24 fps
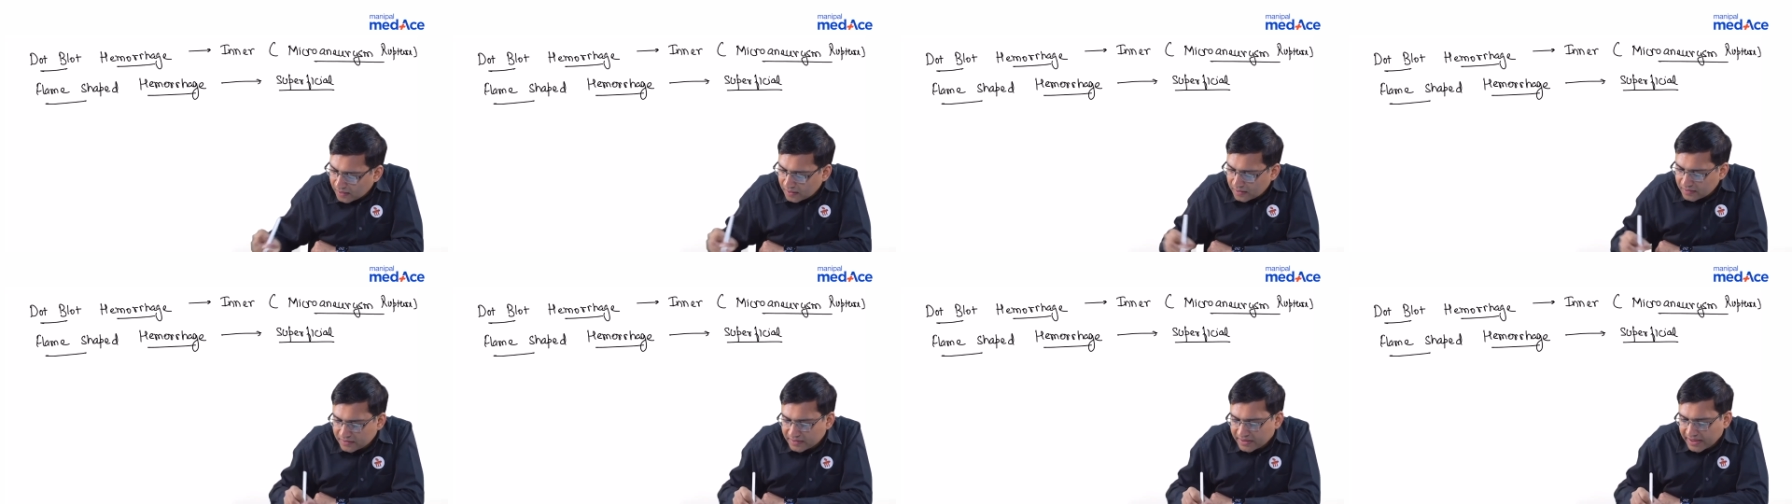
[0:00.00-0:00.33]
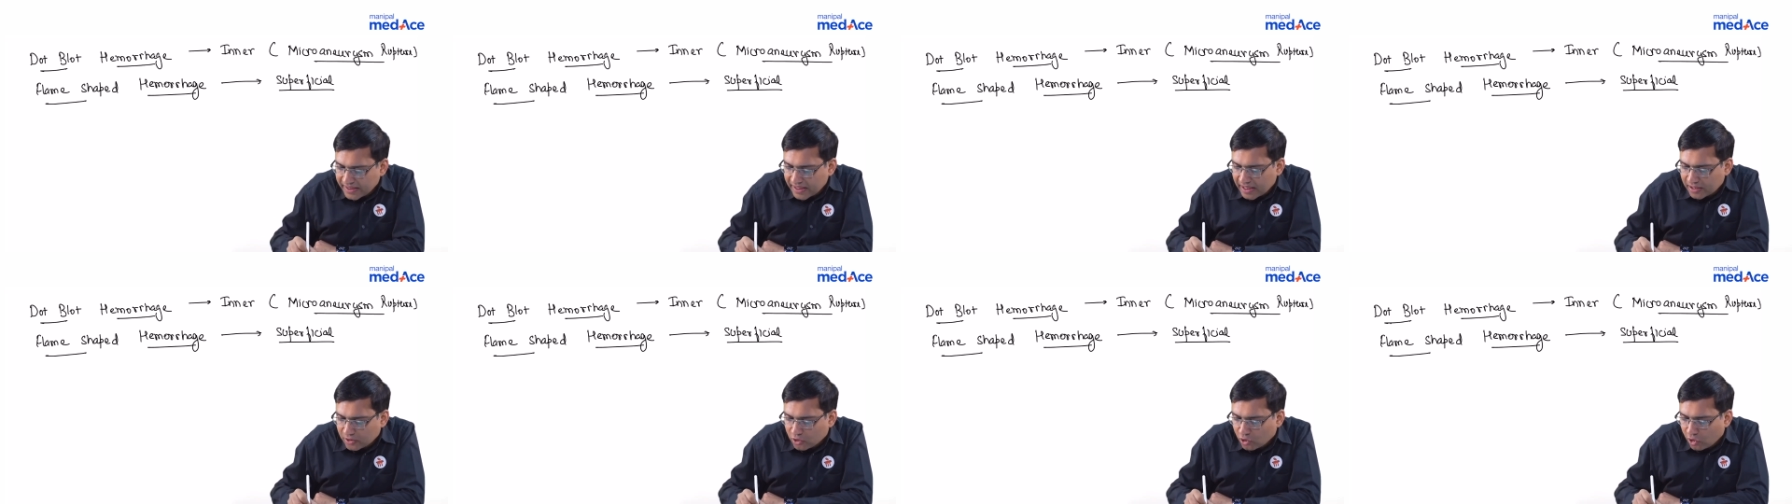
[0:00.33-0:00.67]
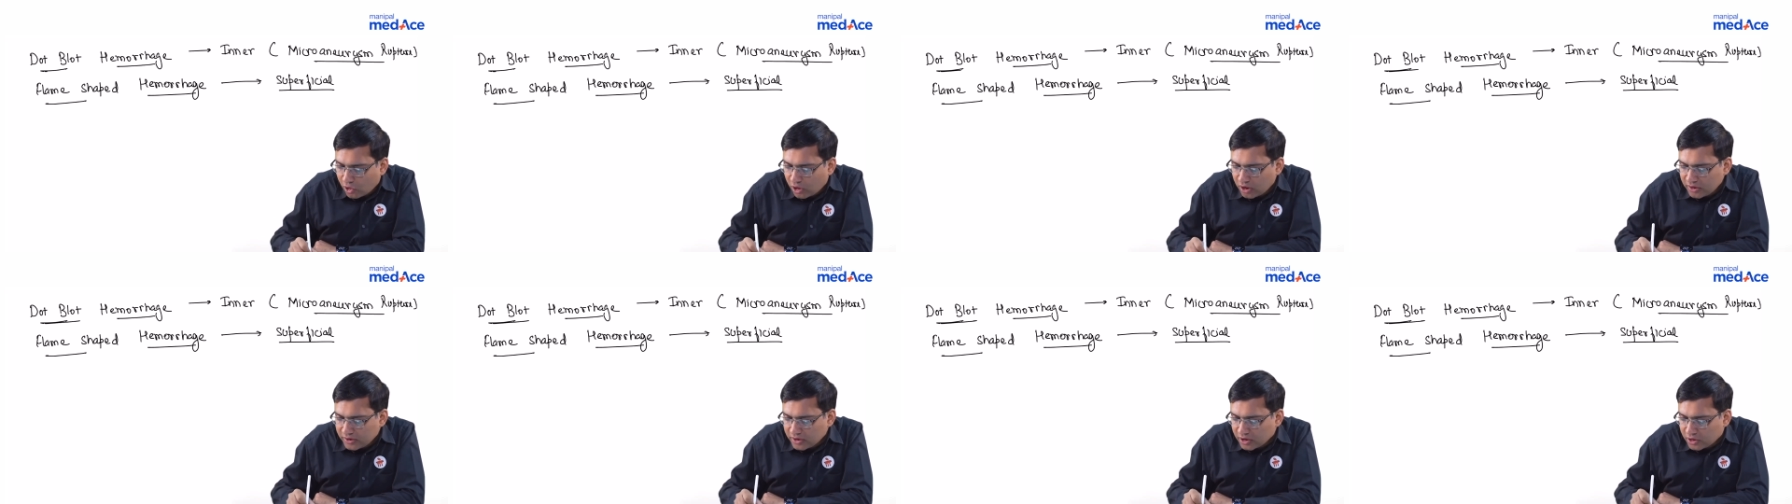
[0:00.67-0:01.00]
they are
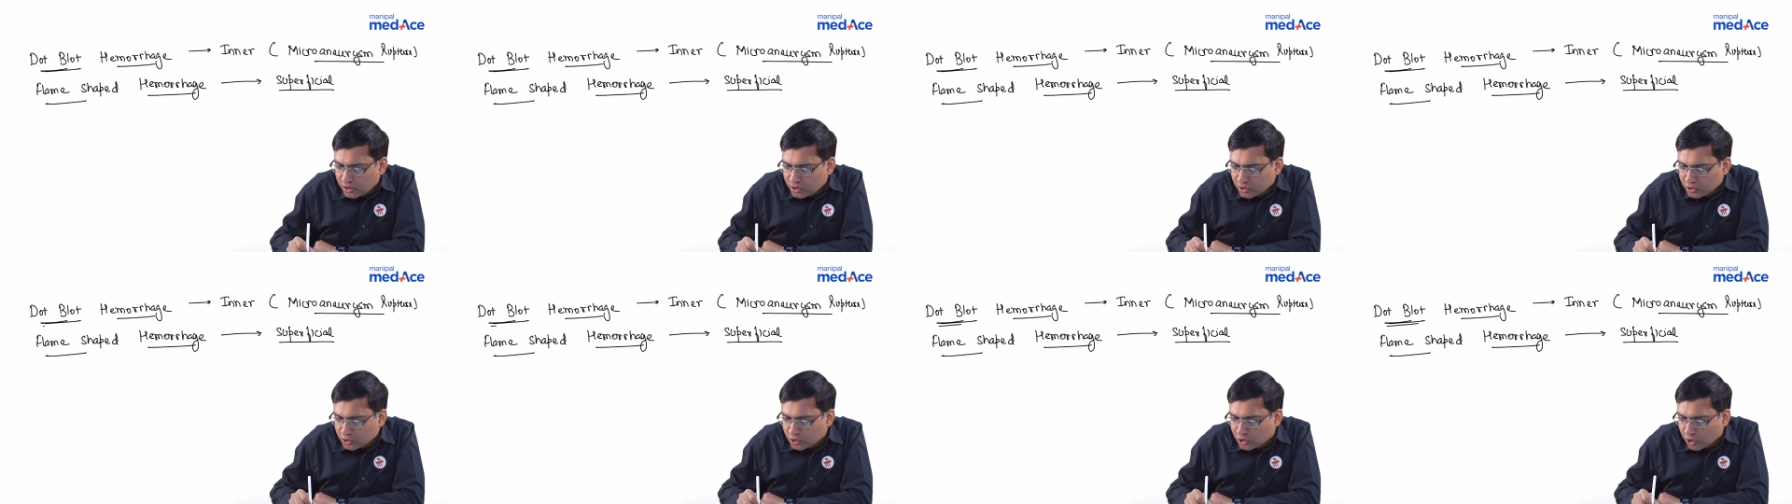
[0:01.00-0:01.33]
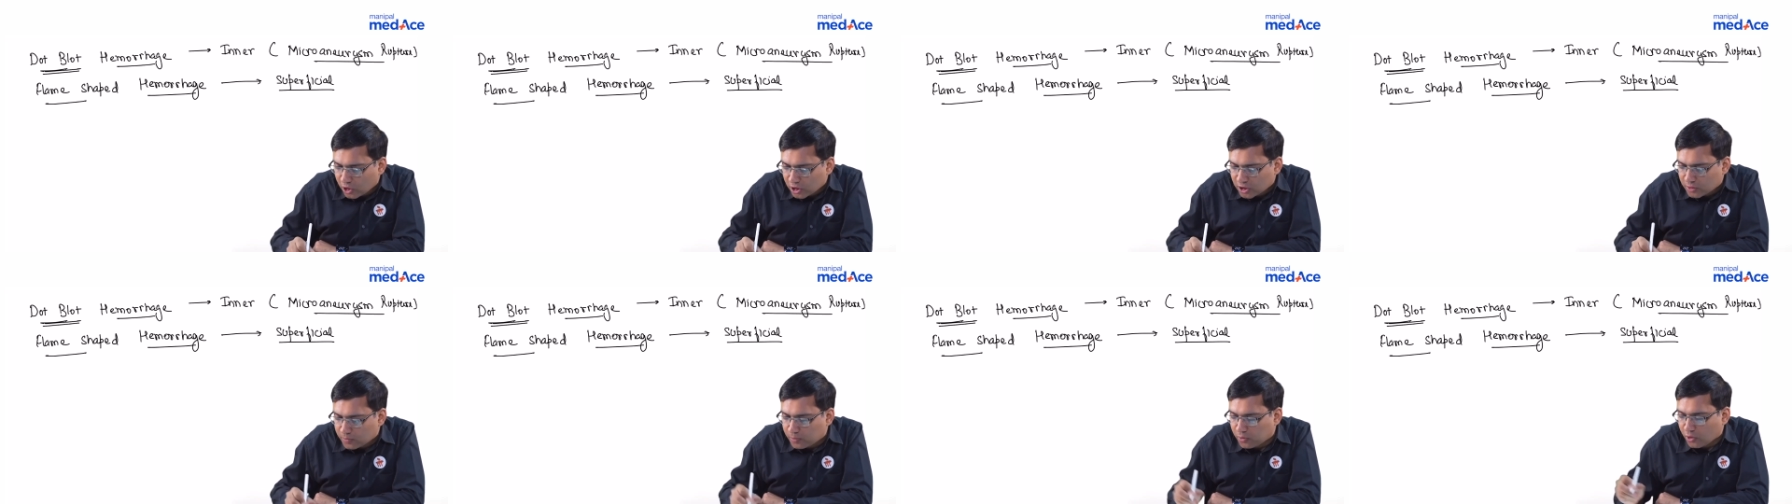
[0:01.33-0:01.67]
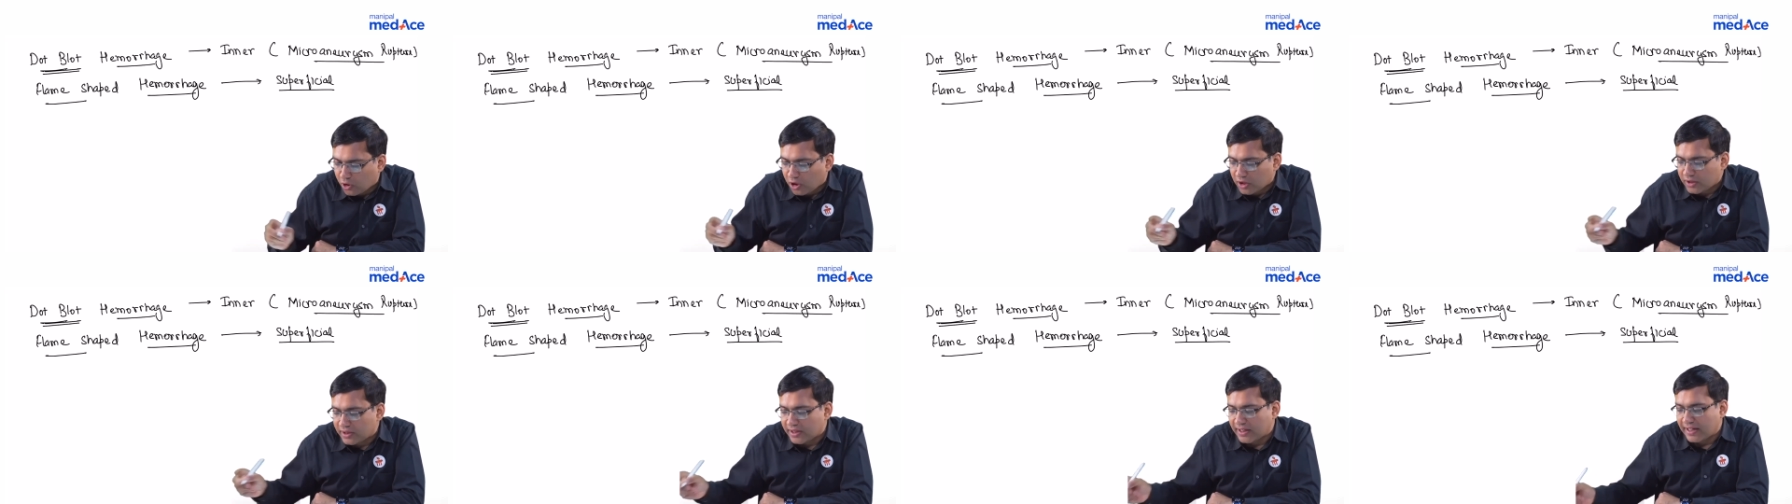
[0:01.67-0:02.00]
called dot
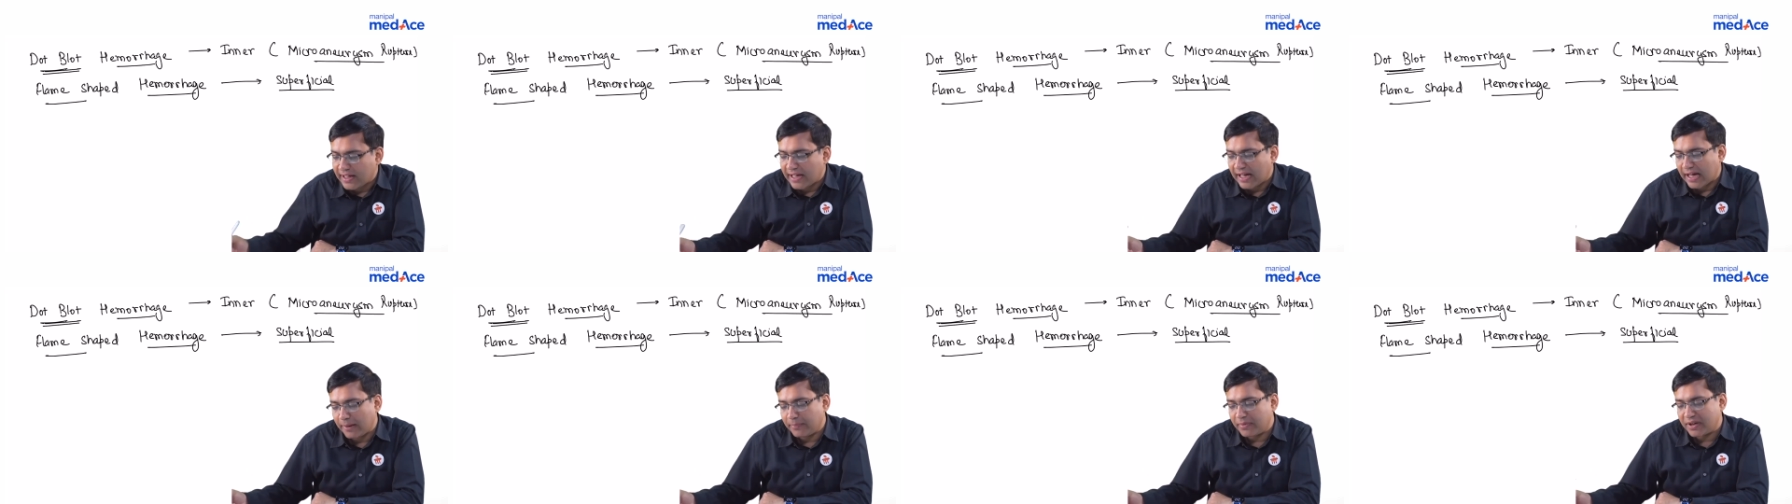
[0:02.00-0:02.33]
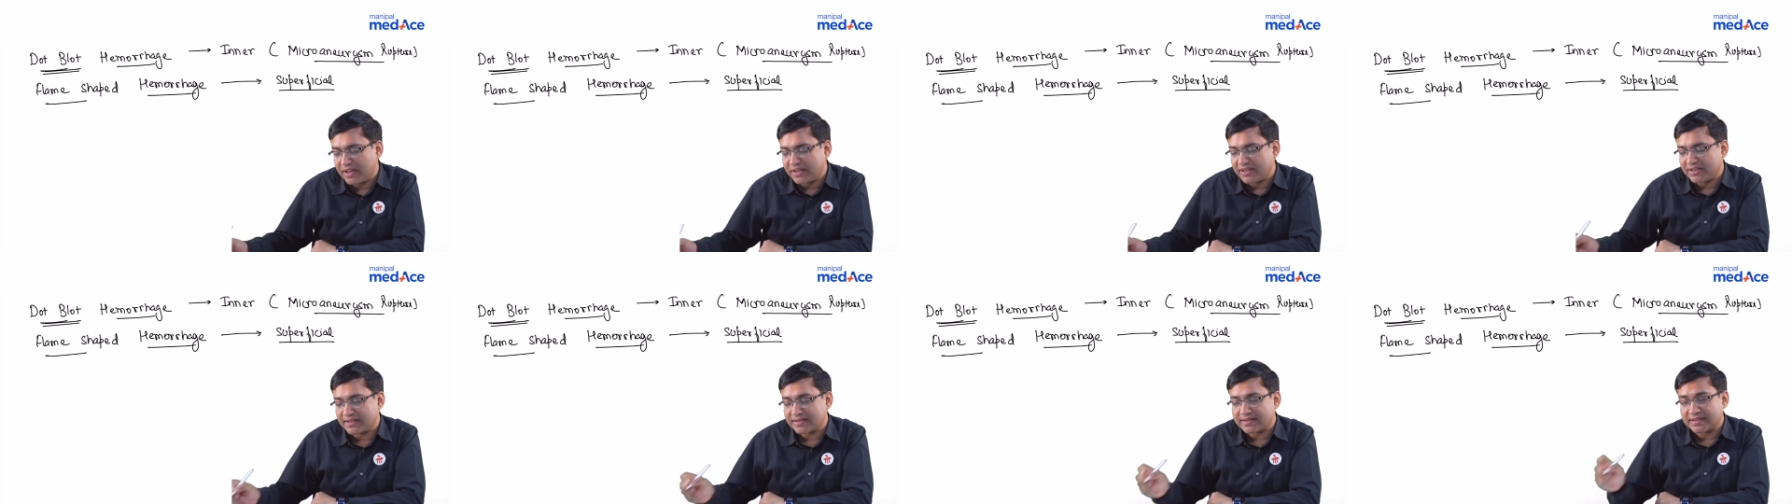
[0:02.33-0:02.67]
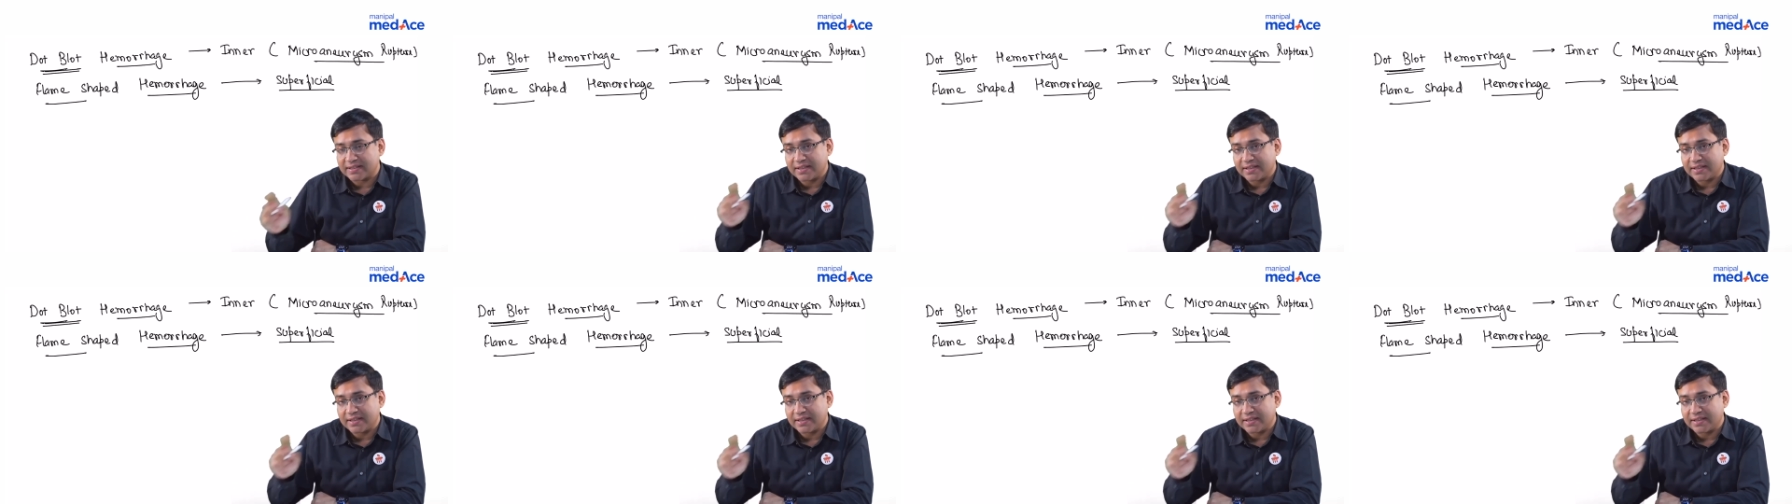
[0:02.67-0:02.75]
blot hemorrhages.